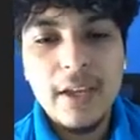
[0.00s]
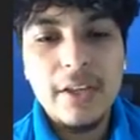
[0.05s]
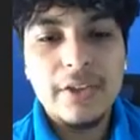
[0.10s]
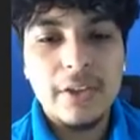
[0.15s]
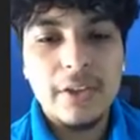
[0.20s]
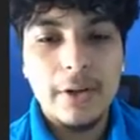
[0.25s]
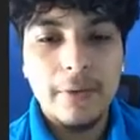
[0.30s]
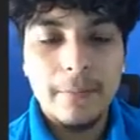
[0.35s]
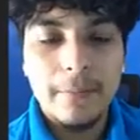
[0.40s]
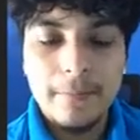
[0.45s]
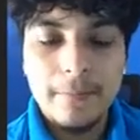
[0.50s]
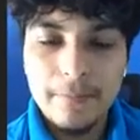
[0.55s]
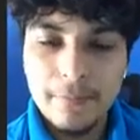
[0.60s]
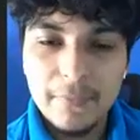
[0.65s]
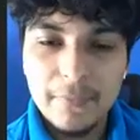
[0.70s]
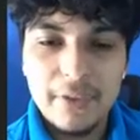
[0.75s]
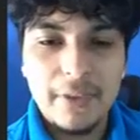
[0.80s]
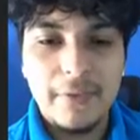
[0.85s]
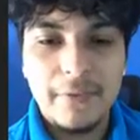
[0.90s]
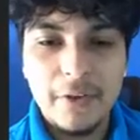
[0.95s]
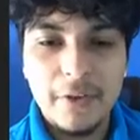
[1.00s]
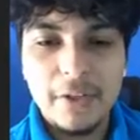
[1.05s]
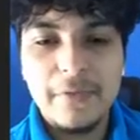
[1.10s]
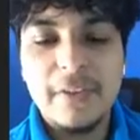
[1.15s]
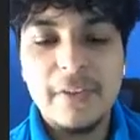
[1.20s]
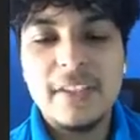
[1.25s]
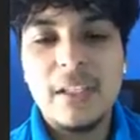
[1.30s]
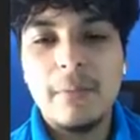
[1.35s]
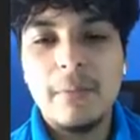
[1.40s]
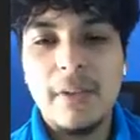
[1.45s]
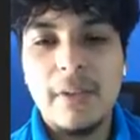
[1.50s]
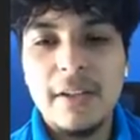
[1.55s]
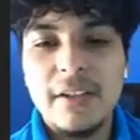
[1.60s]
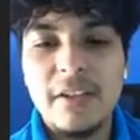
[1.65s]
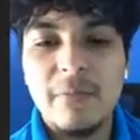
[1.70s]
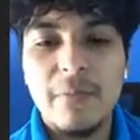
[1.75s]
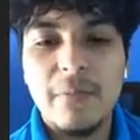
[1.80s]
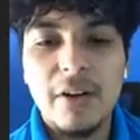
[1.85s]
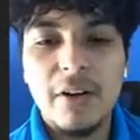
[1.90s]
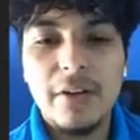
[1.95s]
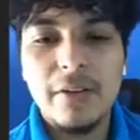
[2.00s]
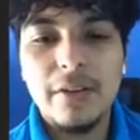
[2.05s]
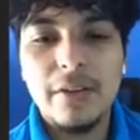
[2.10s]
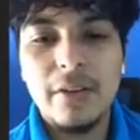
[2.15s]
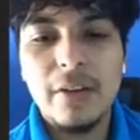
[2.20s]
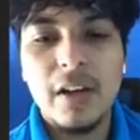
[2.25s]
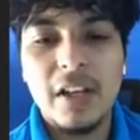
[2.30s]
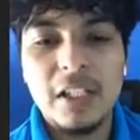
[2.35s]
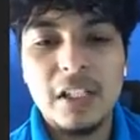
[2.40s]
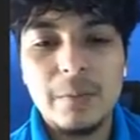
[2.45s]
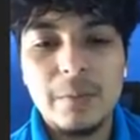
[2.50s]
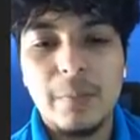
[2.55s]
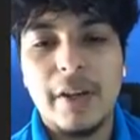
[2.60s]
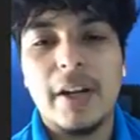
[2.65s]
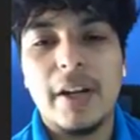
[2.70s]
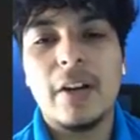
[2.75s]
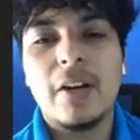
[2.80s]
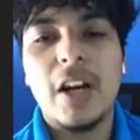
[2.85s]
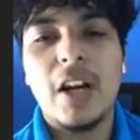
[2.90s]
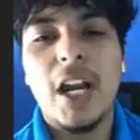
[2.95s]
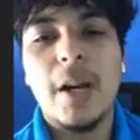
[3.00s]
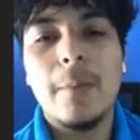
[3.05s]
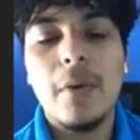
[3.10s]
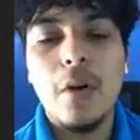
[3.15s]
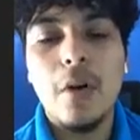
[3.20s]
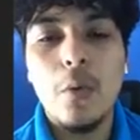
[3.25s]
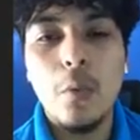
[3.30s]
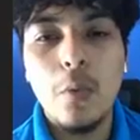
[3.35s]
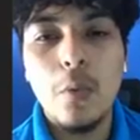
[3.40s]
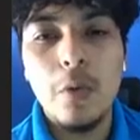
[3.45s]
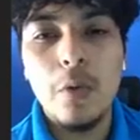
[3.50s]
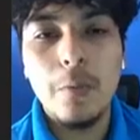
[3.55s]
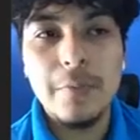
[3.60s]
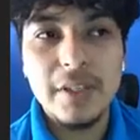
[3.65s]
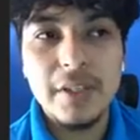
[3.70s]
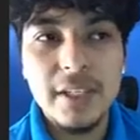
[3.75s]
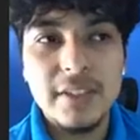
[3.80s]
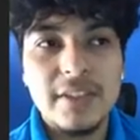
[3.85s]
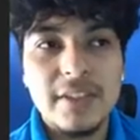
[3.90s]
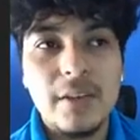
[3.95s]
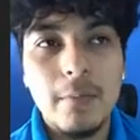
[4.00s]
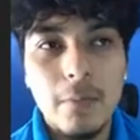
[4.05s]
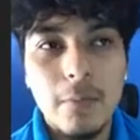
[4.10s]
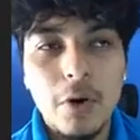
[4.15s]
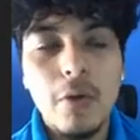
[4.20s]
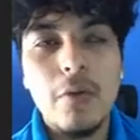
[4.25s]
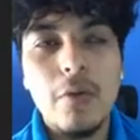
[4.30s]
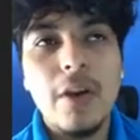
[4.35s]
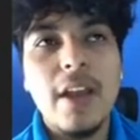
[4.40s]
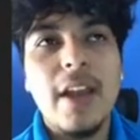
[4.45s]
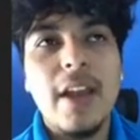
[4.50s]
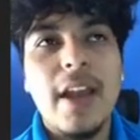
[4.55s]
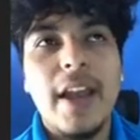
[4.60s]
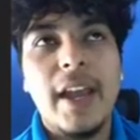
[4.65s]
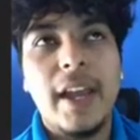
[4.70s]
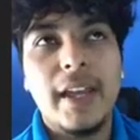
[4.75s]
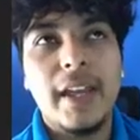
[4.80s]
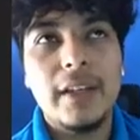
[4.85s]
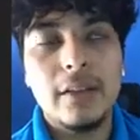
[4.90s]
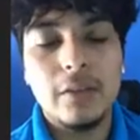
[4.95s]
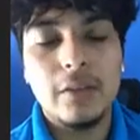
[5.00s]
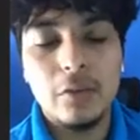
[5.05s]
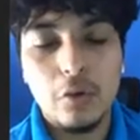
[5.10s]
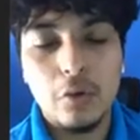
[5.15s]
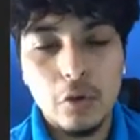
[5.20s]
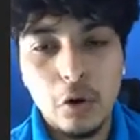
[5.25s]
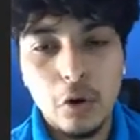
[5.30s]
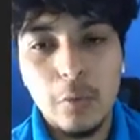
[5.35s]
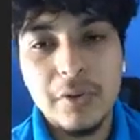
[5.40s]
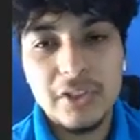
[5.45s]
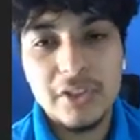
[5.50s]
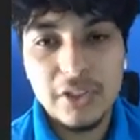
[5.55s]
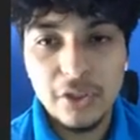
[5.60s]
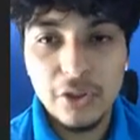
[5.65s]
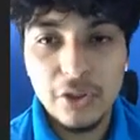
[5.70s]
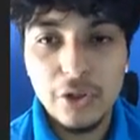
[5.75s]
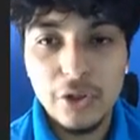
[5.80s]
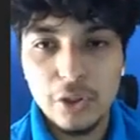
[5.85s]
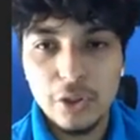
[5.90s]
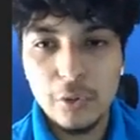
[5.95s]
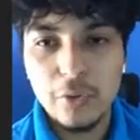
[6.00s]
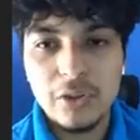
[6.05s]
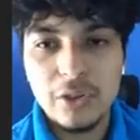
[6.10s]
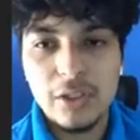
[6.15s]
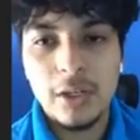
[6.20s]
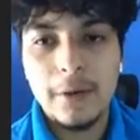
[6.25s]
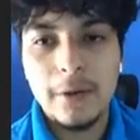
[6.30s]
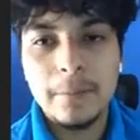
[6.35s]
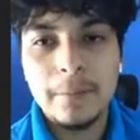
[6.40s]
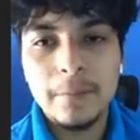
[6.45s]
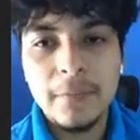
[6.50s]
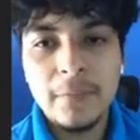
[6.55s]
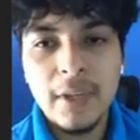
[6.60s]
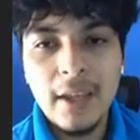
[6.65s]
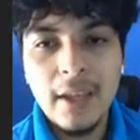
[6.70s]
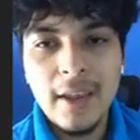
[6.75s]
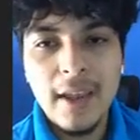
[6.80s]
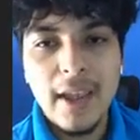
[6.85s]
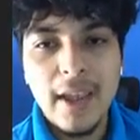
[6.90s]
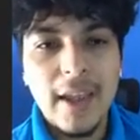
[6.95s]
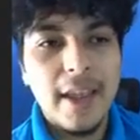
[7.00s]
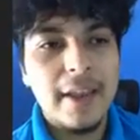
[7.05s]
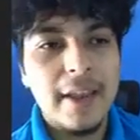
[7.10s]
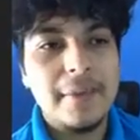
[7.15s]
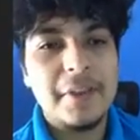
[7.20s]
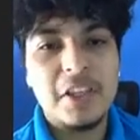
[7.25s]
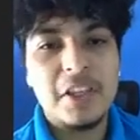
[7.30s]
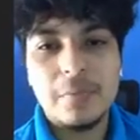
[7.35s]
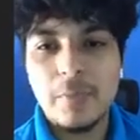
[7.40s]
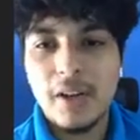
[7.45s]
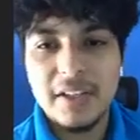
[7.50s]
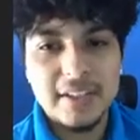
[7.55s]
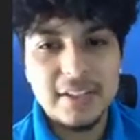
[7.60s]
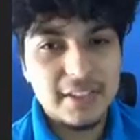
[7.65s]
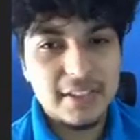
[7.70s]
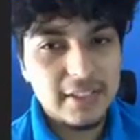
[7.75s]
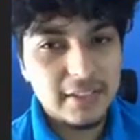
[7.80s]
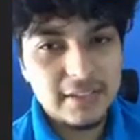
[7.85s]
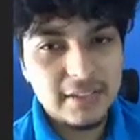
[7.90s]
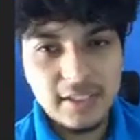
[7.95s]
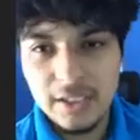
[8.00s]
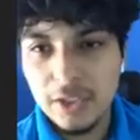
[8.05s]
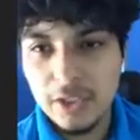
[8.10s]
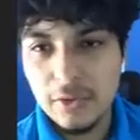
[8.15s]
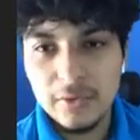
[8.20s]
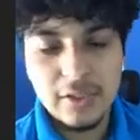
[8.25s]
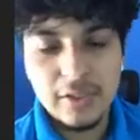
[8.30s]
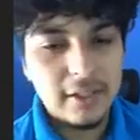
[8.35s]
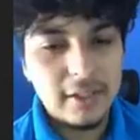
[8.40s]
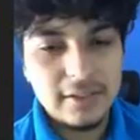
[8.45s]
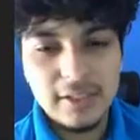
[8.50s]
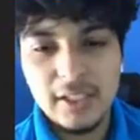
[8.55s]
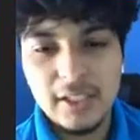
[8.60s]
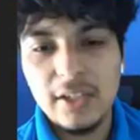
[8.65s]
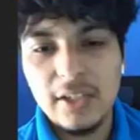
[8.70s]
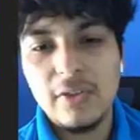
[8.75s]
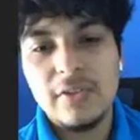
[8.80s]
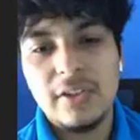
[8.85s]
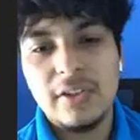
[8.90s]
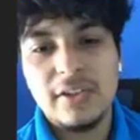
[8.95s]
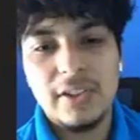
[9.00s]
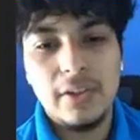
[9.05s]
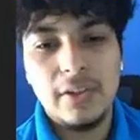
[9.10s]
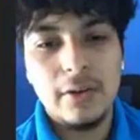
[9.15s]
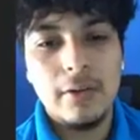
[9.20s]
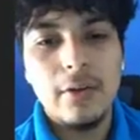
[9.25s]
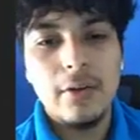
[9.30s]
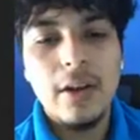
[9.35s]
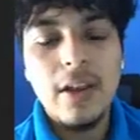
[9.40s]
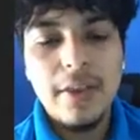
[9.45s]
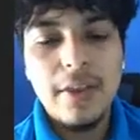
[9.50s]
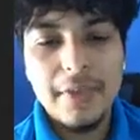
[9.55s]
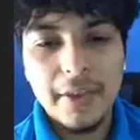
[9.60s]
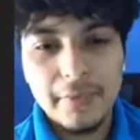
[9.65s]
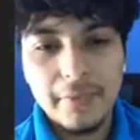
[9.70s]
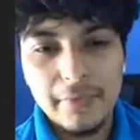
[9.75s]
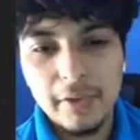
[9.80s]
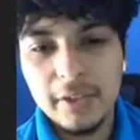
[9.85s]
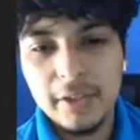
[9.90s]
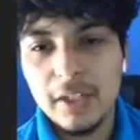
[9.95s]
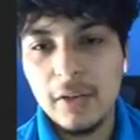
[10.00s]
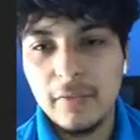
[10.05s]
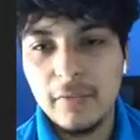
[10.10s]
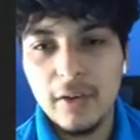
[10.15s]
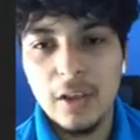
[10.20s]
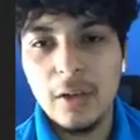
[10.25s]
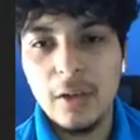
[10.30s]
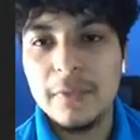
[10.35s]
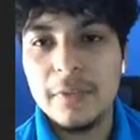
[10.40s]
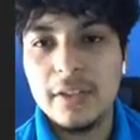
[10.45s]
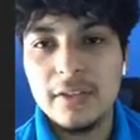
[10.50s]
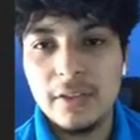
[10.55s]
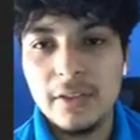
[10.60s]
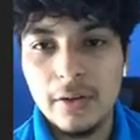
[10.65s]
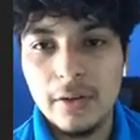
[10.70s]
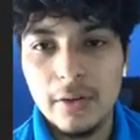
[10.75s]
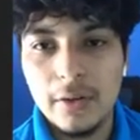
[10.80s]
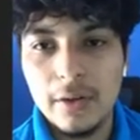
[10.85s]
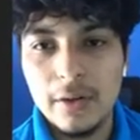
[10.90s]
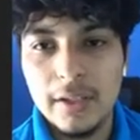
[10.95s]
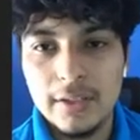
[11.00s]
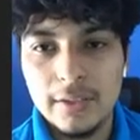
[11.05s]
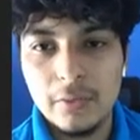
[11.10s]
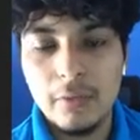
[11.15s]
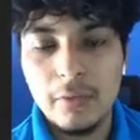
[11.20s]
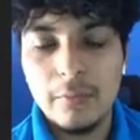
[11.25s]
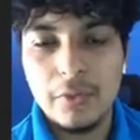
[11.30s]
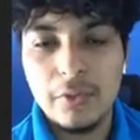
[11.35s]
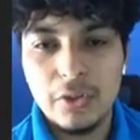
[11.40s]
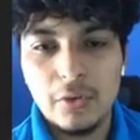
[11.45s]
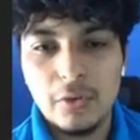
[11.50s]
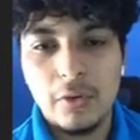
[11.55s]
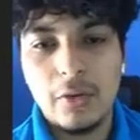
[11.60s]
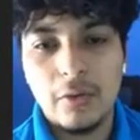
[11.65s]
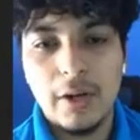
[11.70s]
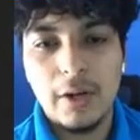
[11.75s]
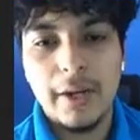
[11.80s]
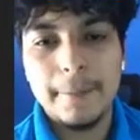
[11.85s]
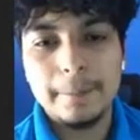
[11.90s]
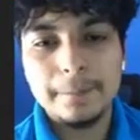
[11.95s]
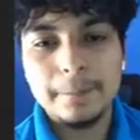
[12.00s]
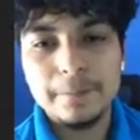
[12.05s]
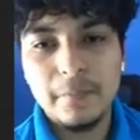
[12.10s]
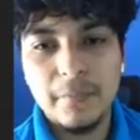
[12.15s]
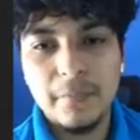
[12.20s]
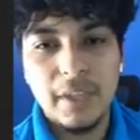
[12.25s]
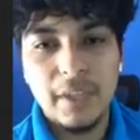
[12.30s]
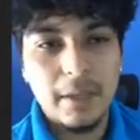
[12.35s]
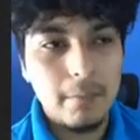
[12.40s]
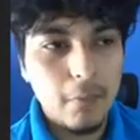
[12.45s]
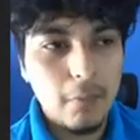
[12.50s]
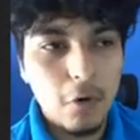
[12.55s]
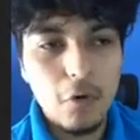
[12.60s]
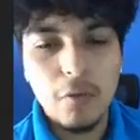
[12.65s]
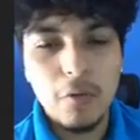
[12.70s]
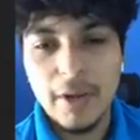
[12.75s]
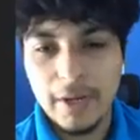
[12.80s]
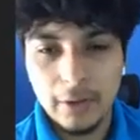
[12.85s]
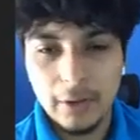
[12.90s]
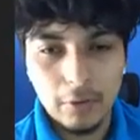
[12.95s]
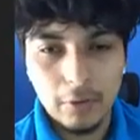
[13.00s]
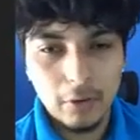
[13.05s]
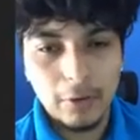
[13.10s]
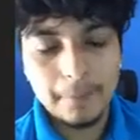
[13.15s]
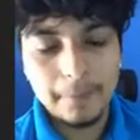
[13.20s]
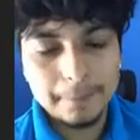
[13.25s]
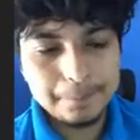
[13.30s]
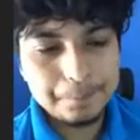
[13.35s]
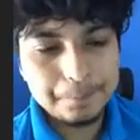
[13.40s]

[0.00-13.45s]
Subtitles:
So in the first 15 minutes of birth, a spider crab will begin to molt and grow into their new shell. And this process continues and continues until they fully develop into a mature crab. They molt and grow.